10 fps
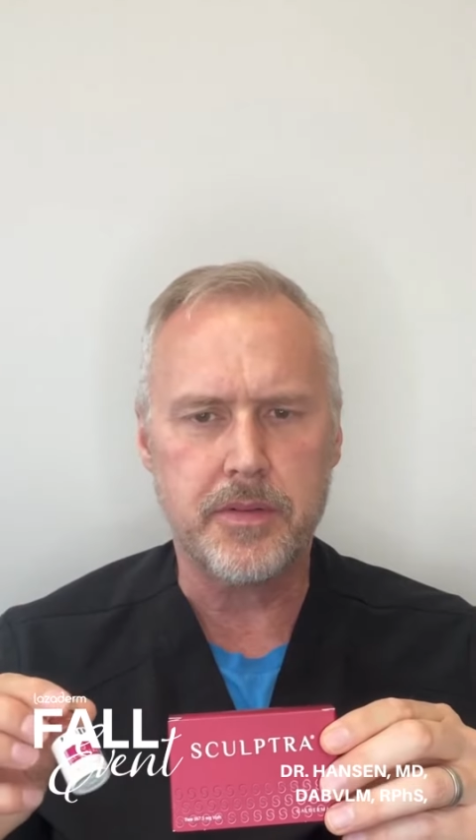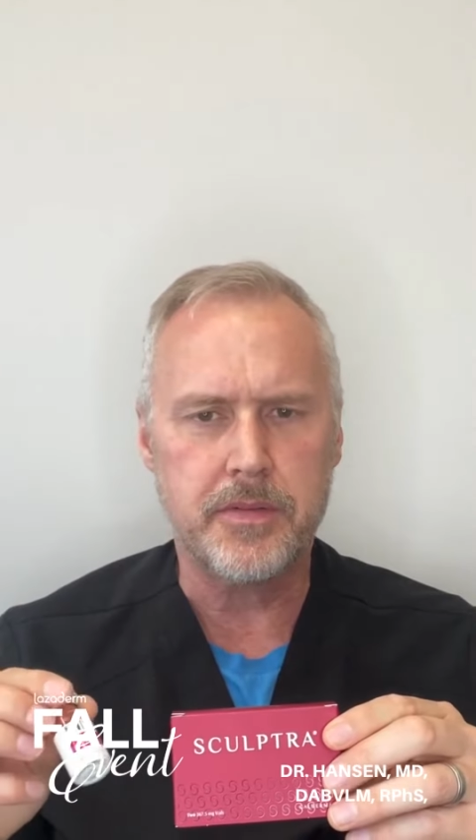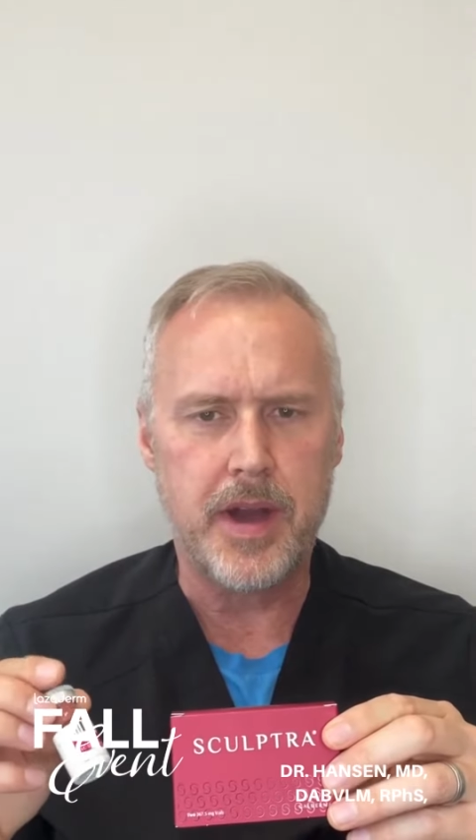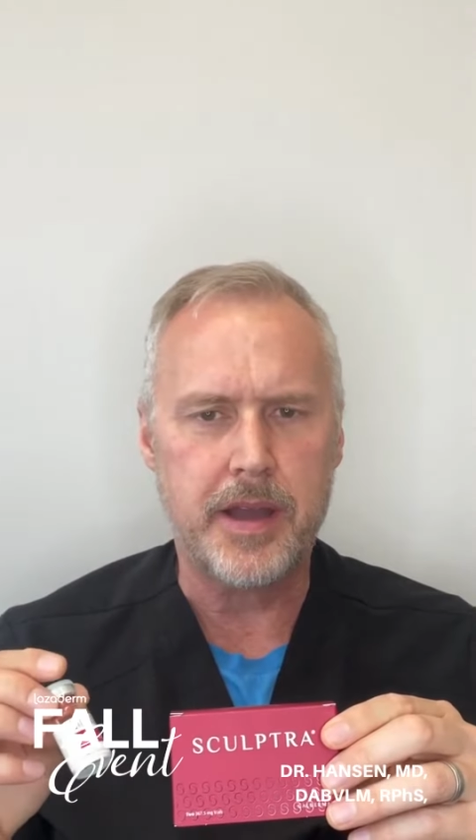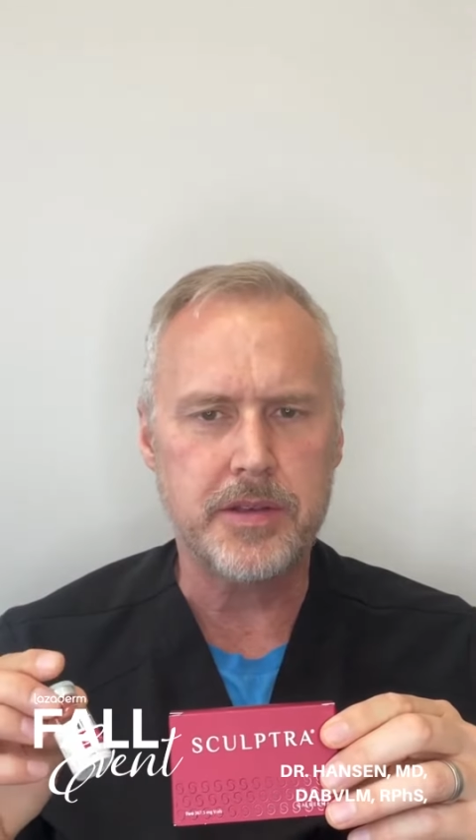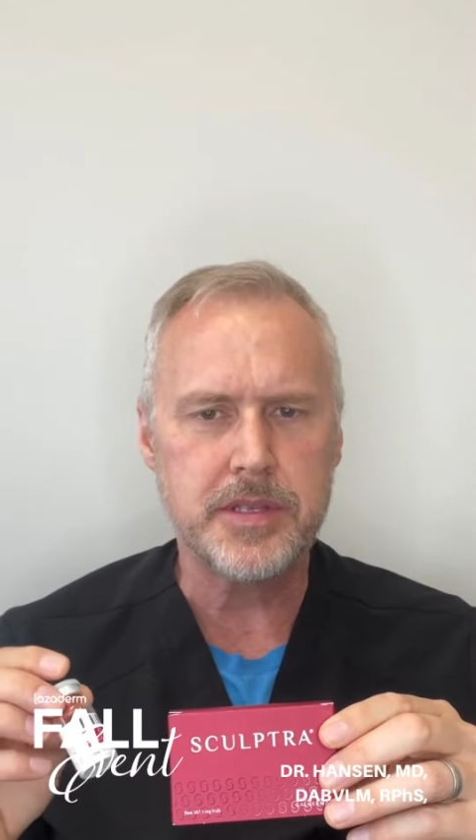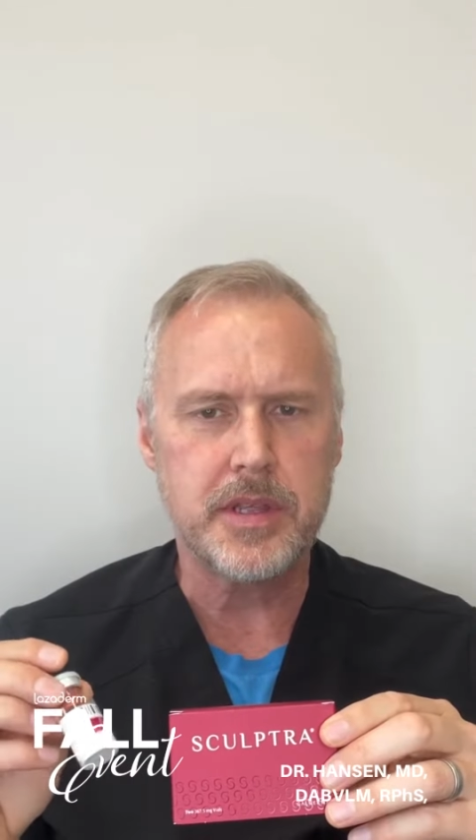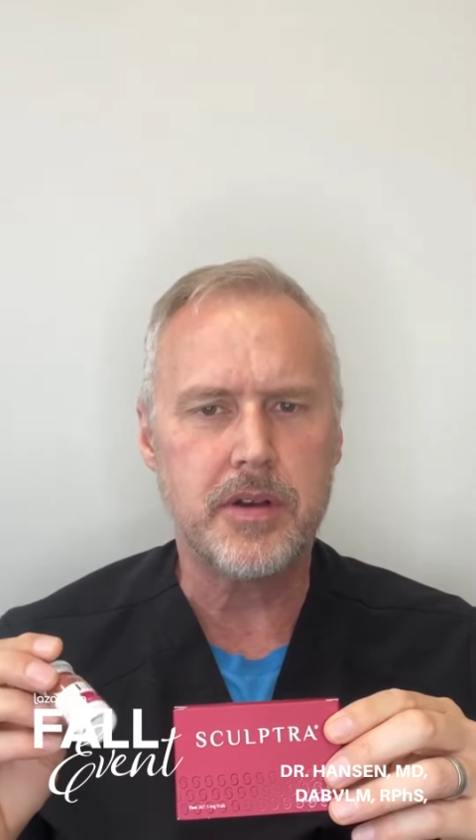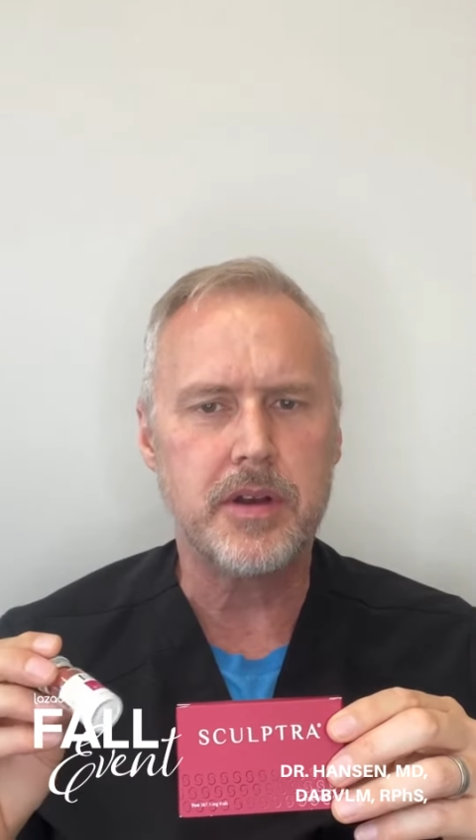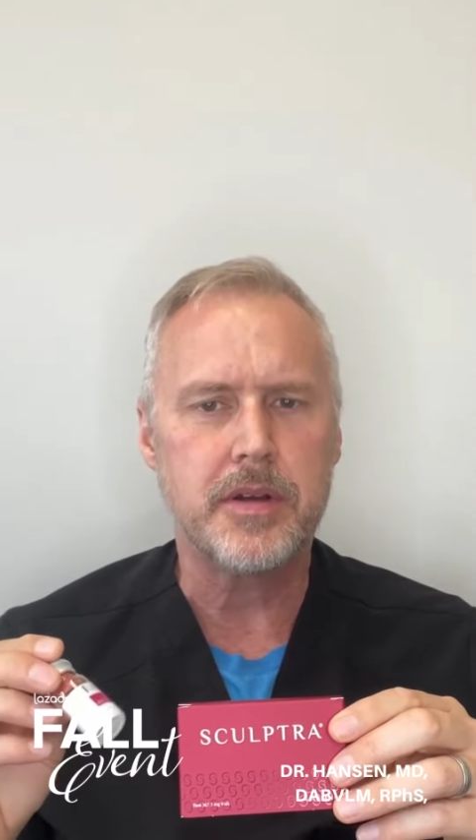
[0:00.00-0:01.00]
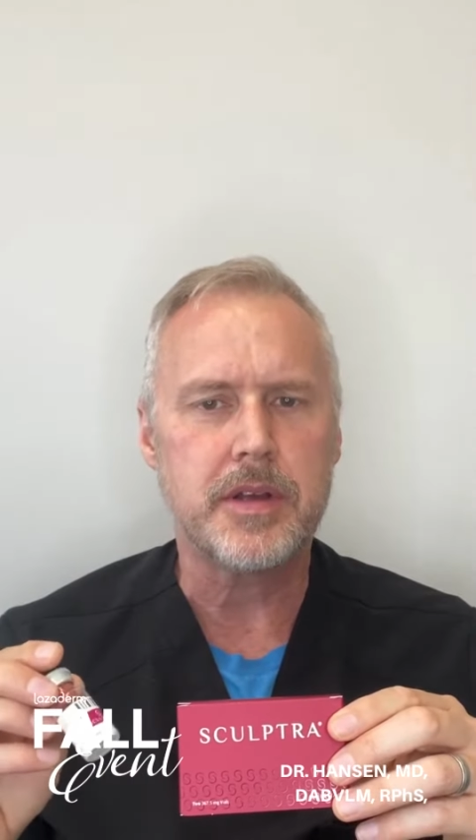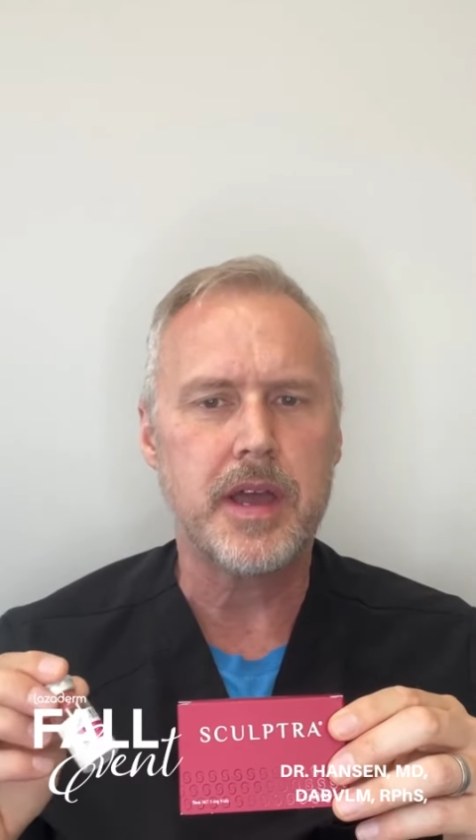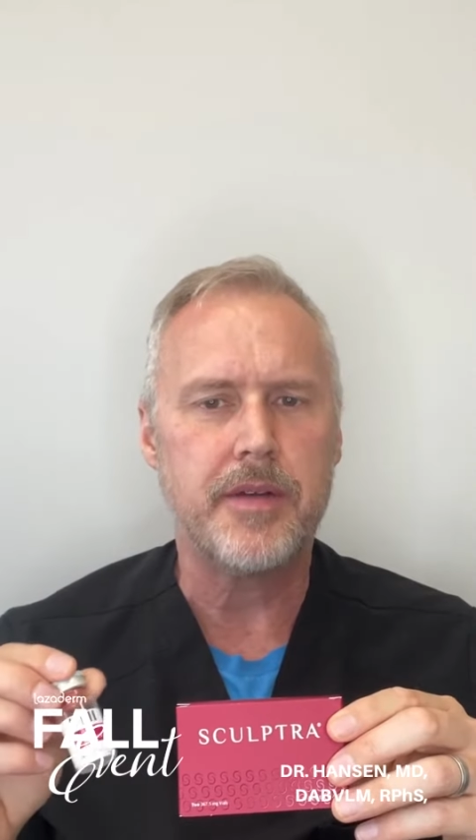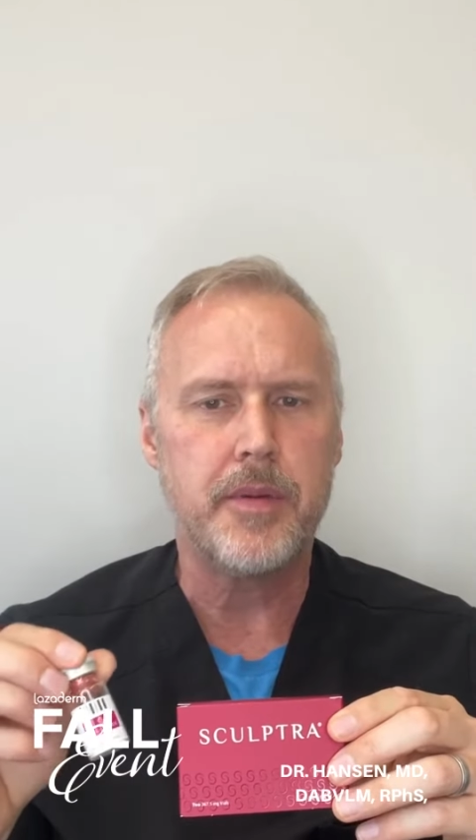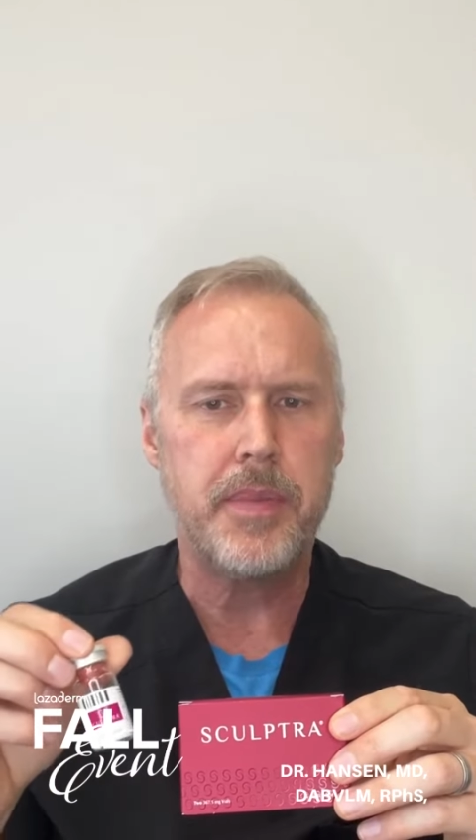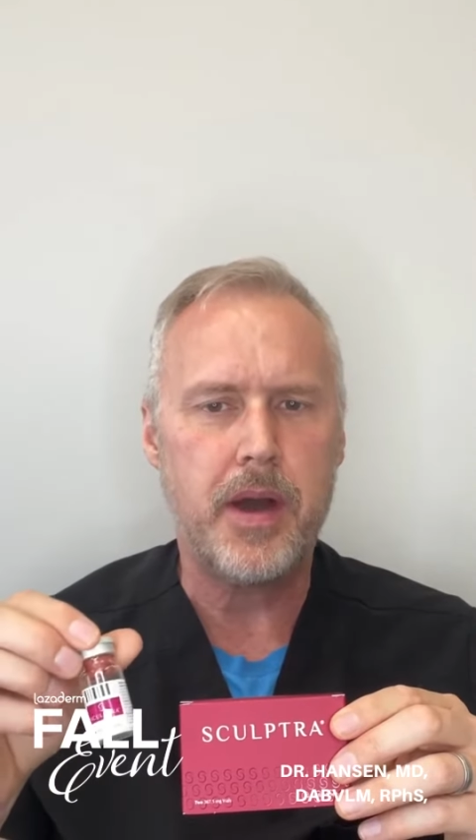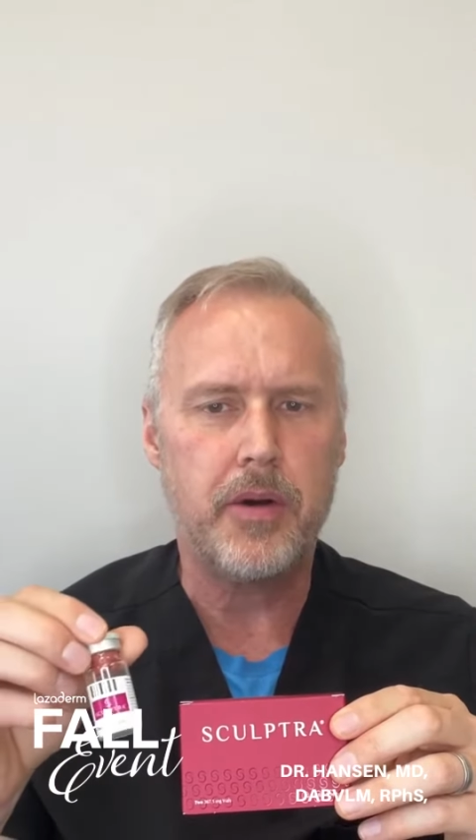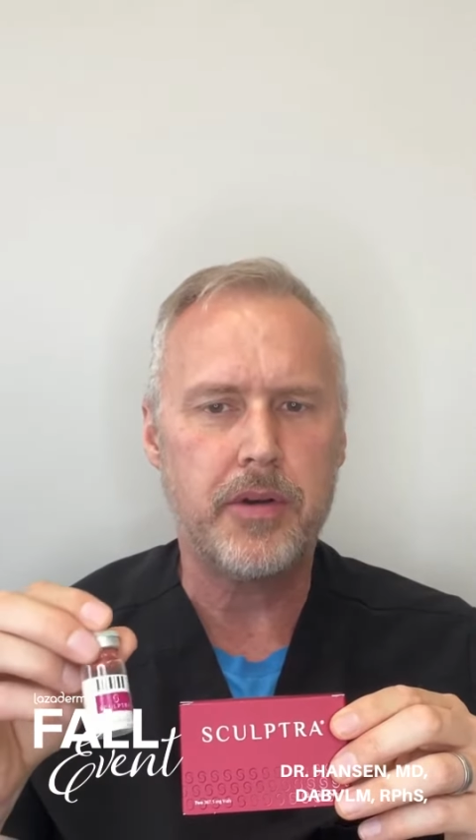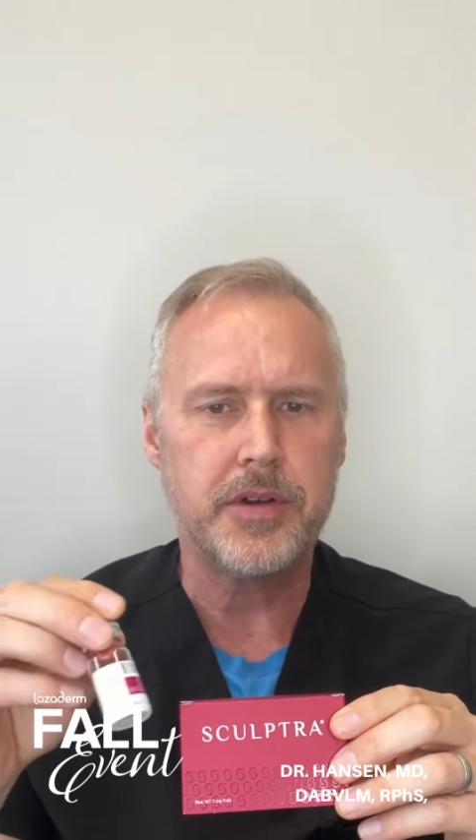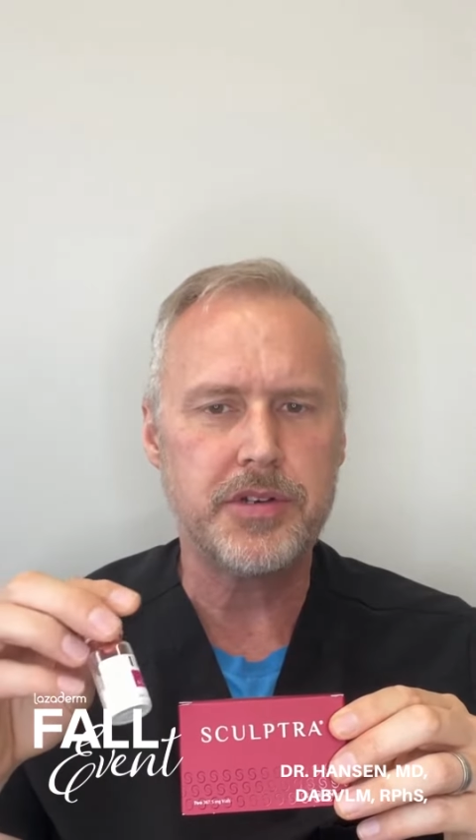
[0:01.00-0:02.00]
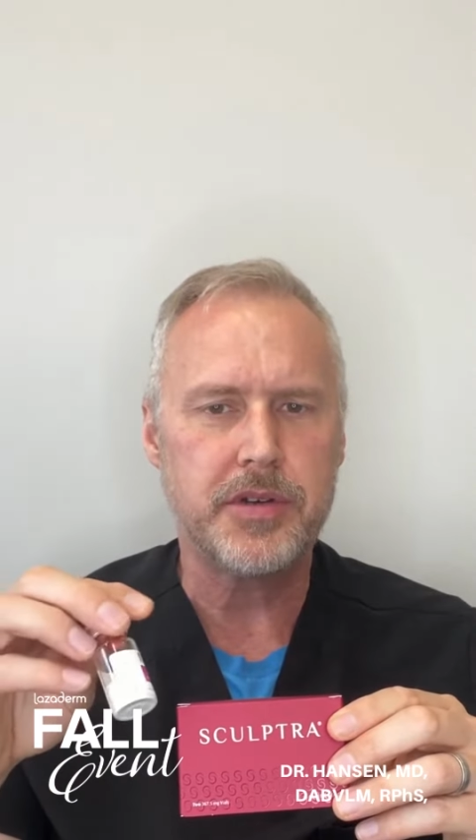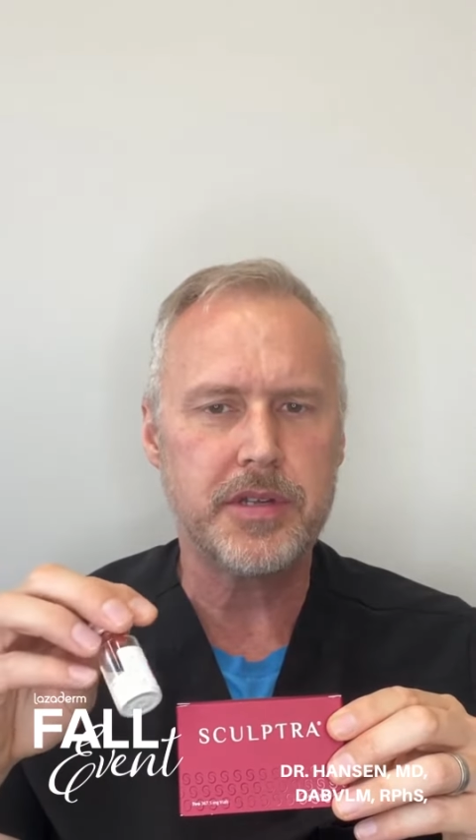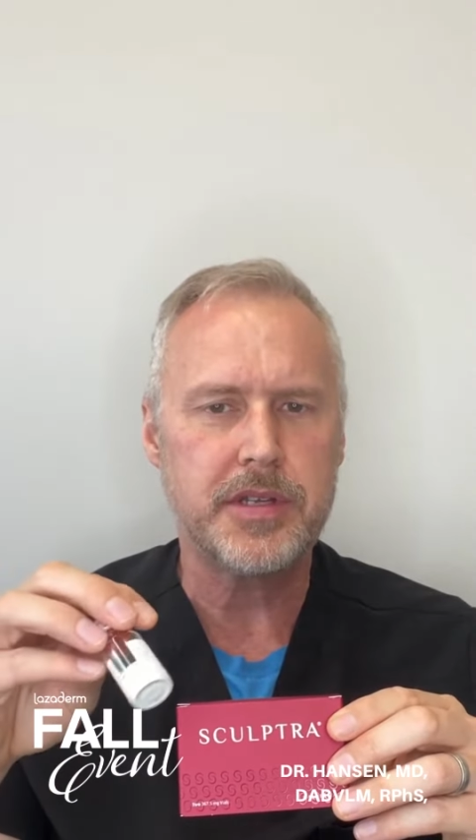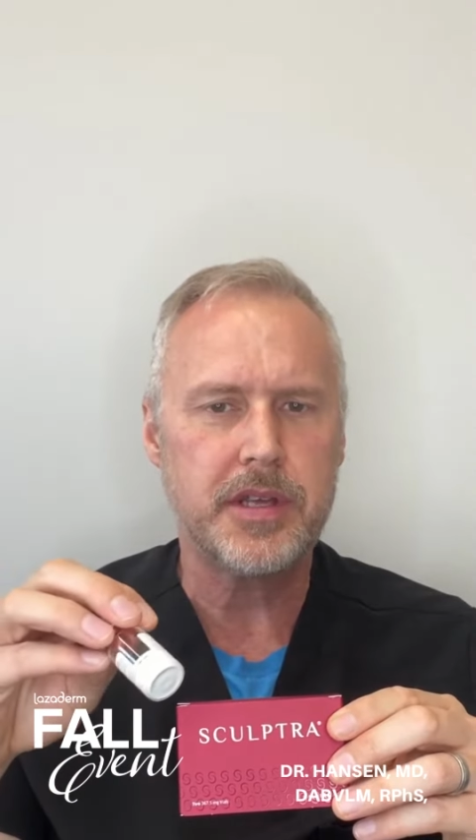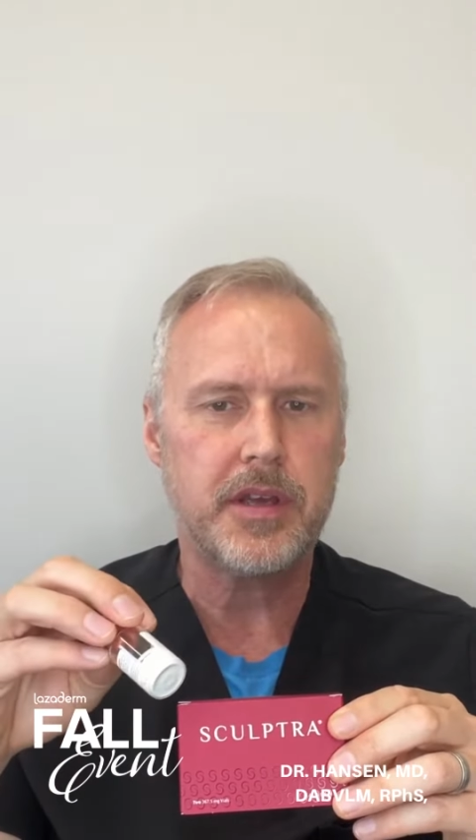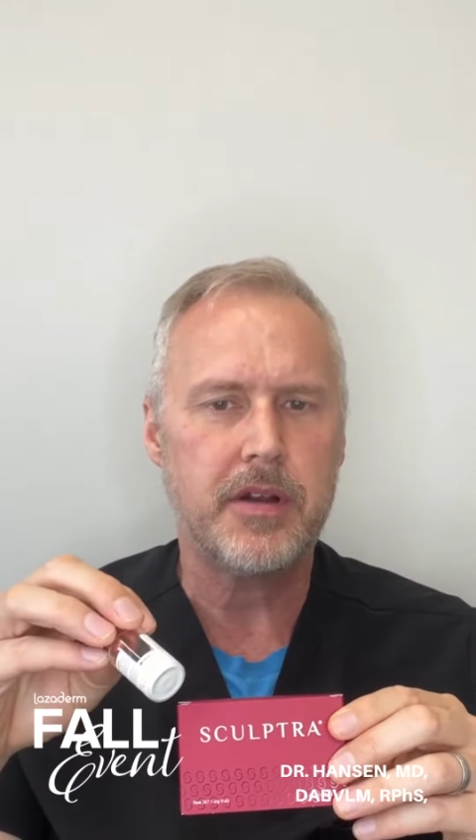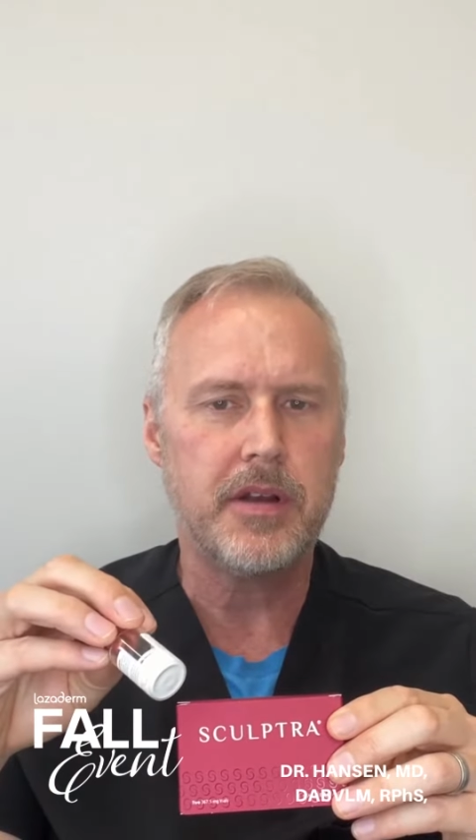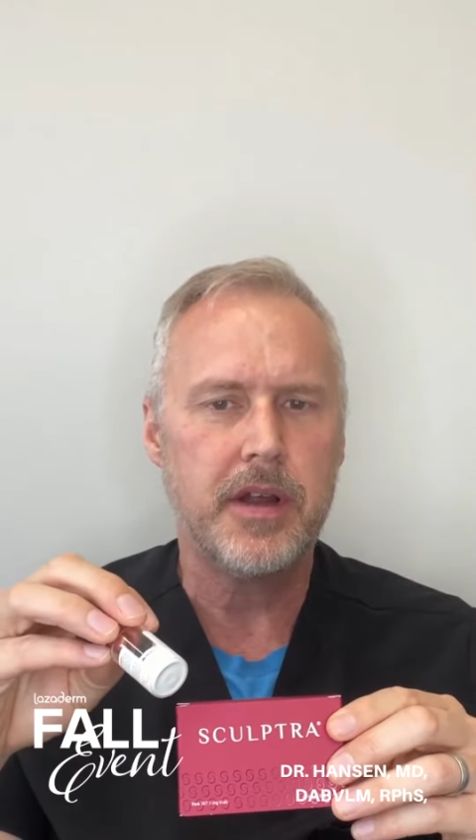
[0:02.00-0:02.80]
vials that are kind of a powder, as you can see here,